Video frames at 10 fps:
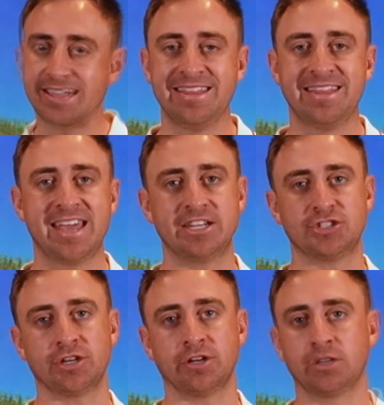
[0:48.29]
and then a
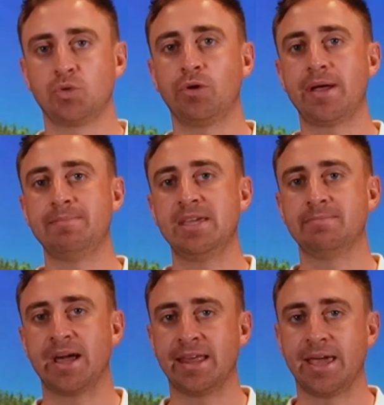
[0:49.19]
turn. So what do I mean
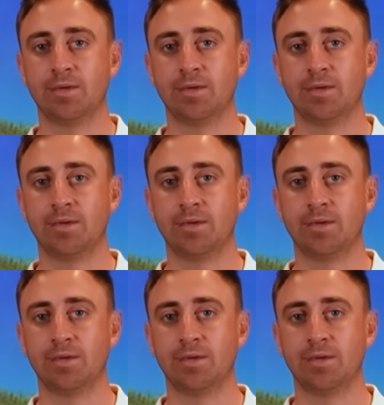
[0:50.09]
by that?